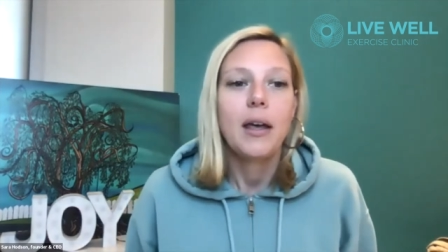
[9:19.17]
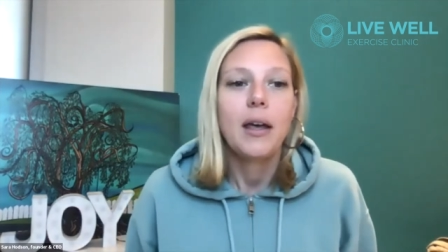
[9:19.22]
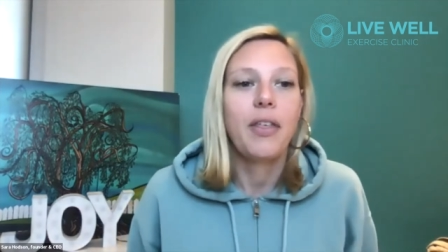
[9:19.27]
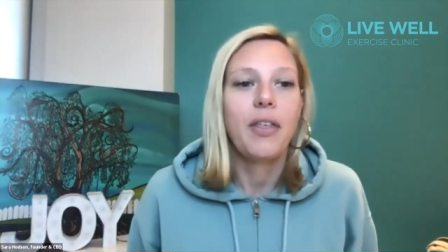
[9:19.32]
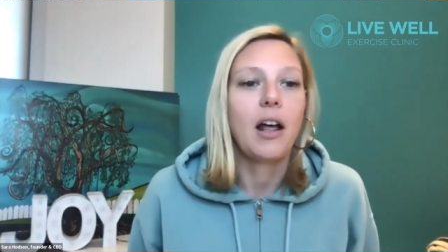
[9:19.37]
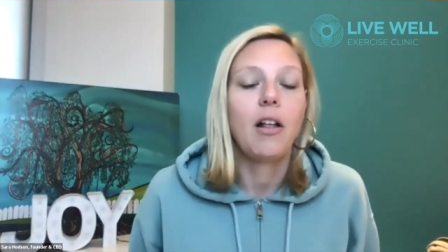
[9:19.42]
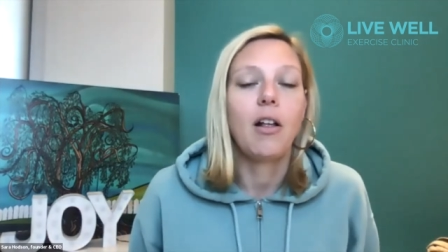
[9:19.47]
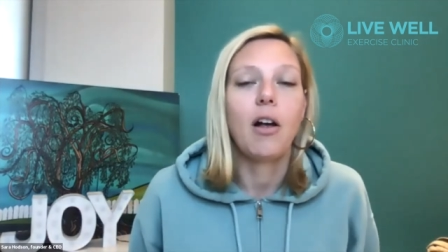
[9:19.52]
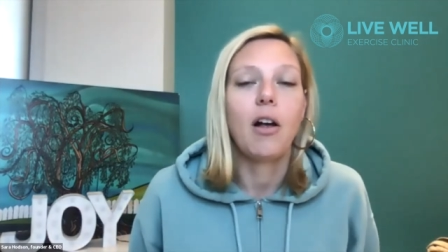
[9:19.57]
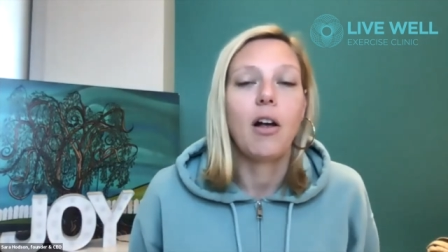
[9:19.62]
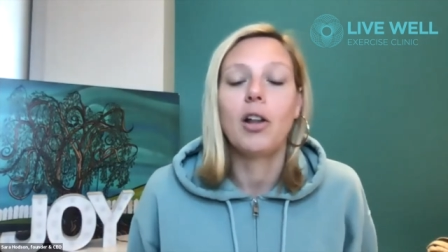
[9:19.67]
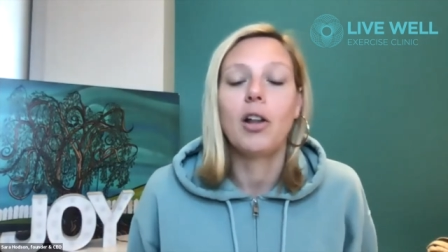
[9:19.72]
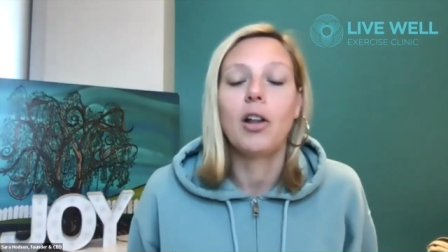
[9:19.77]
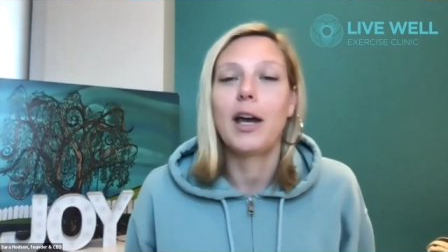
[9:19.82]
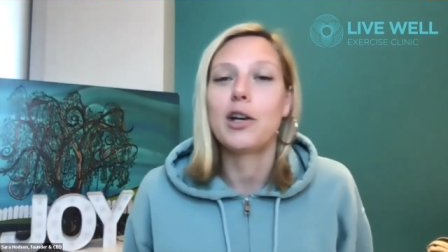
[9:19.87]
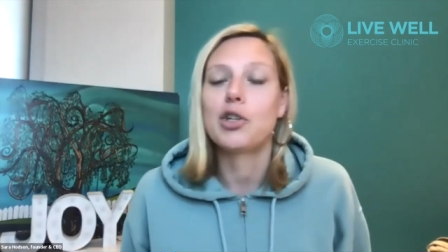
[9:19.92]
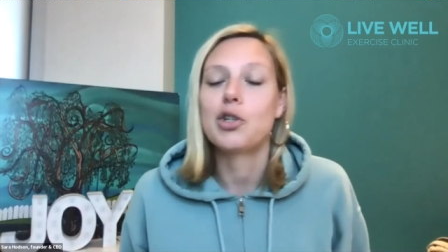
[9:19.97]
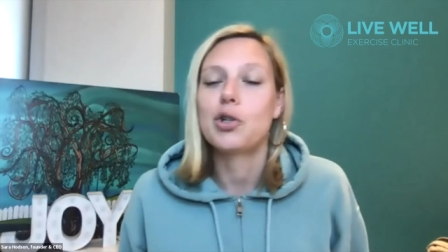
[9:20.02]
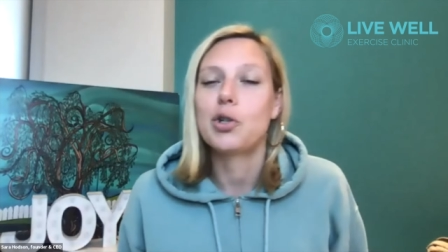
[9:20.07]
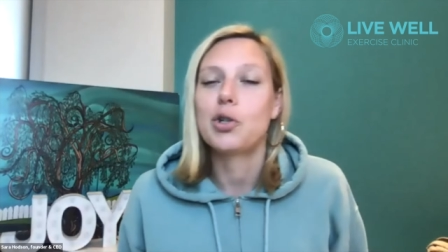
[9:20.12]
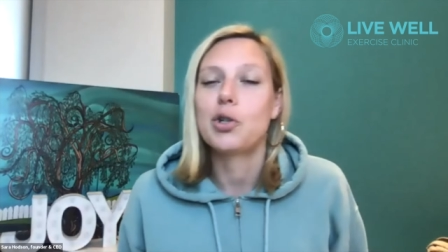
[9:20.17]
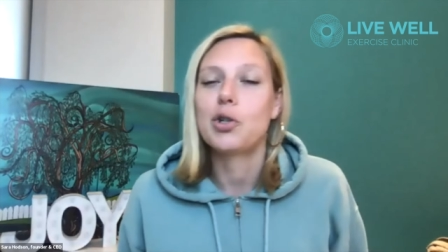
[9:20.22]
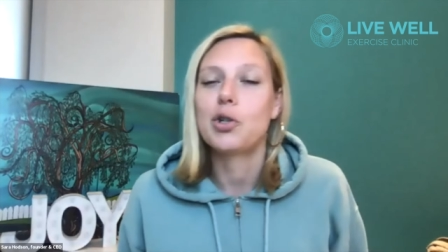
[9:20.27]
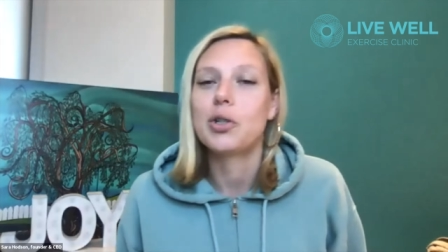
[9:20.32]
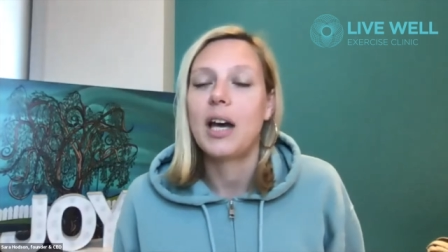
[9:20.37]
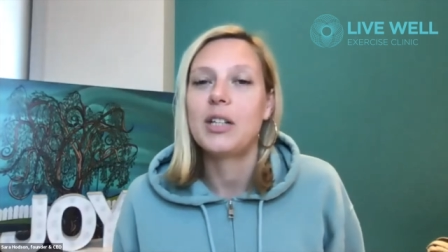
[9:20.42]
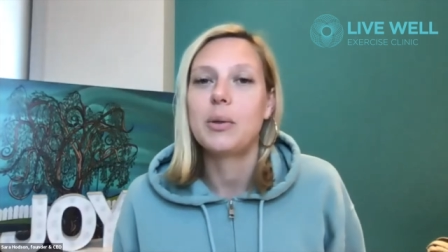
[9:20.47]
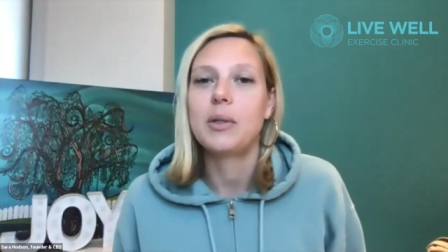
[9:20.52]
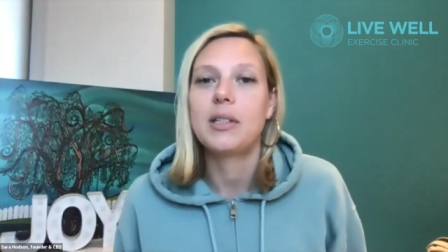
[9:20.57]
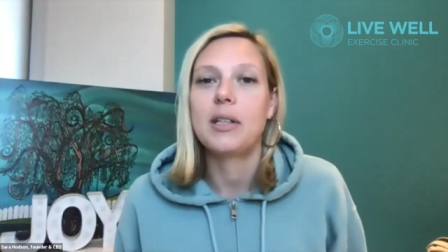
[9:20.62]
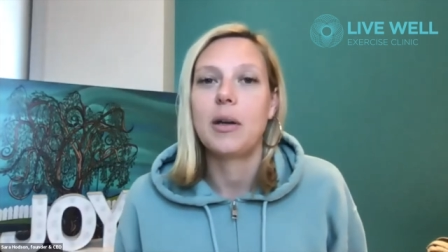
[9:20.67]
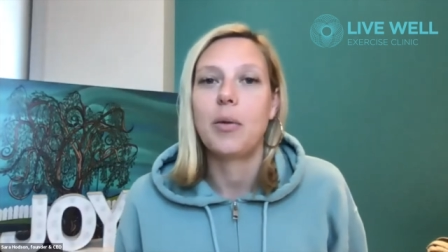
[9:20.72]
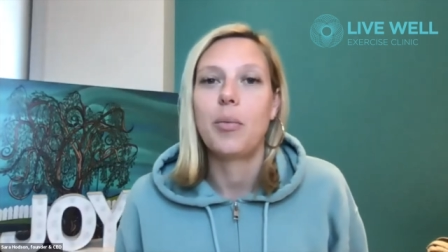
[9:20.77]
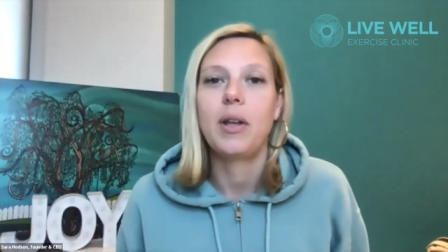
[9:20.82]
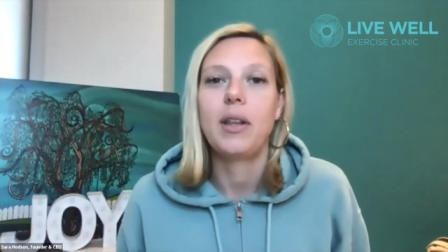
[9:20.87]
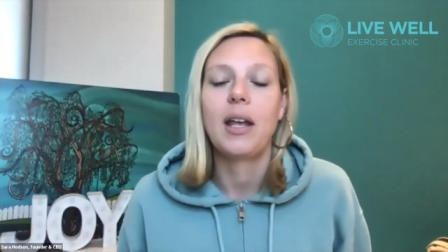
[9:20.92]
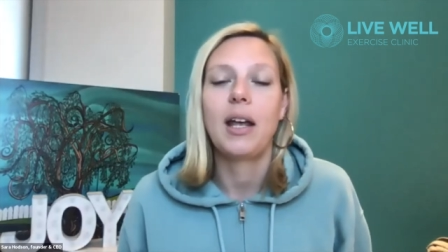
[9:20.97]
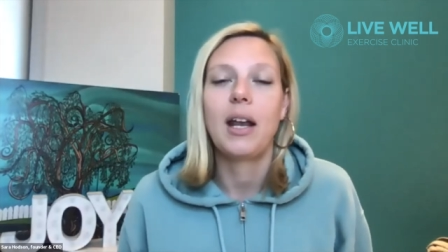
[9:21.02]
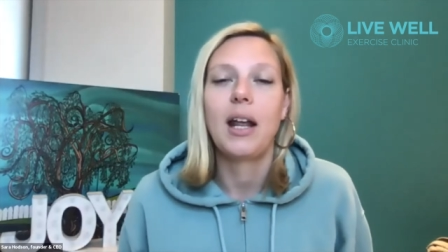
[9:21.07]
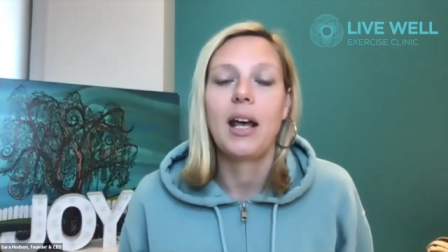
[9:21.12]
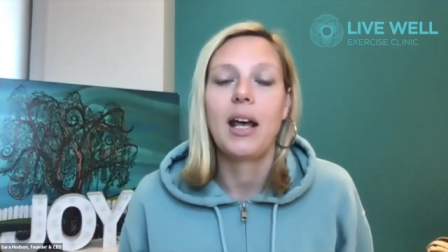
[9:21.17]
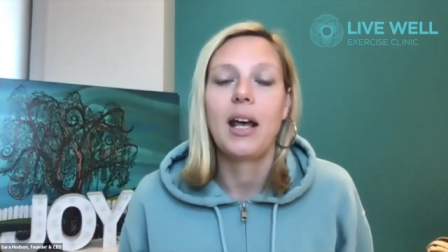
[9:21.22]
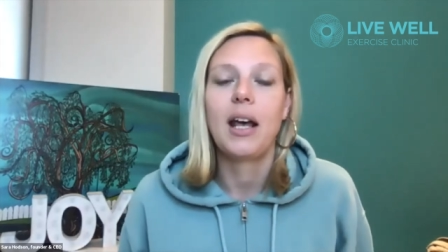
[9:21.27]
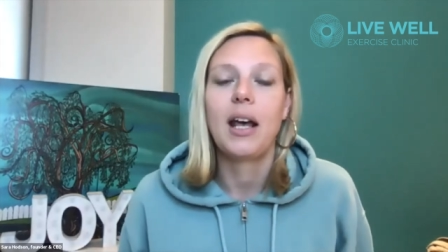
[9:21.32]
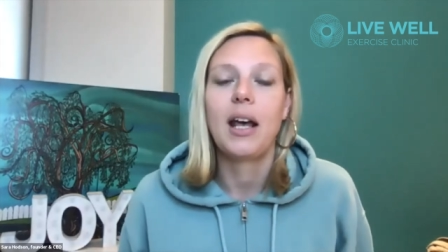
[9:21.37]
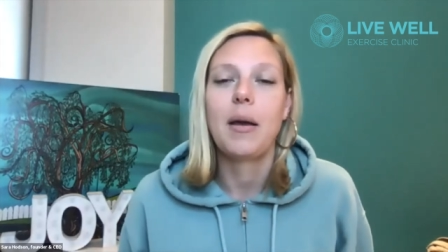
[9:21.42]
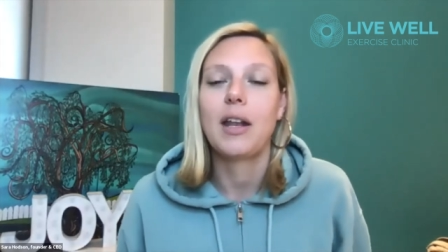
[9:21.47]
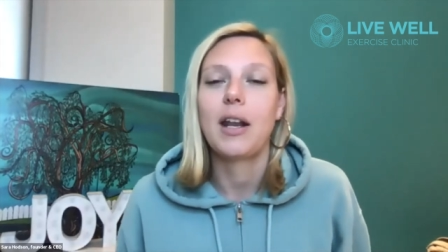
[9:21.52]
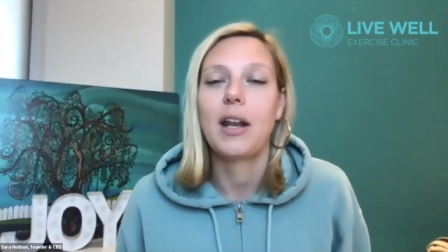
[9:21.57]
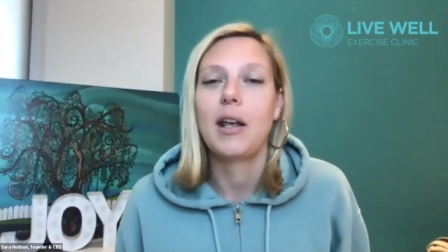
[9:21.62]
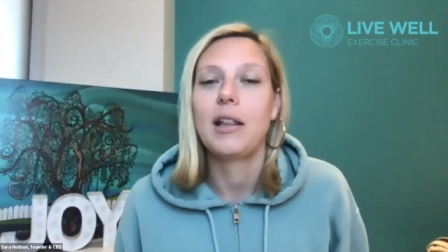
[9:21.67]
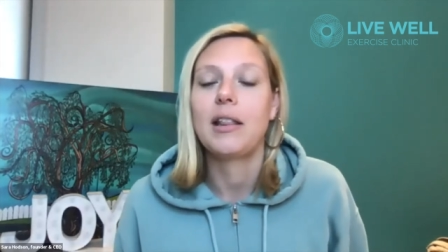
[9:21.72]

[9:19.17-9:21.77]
then I'll exercise with someone that I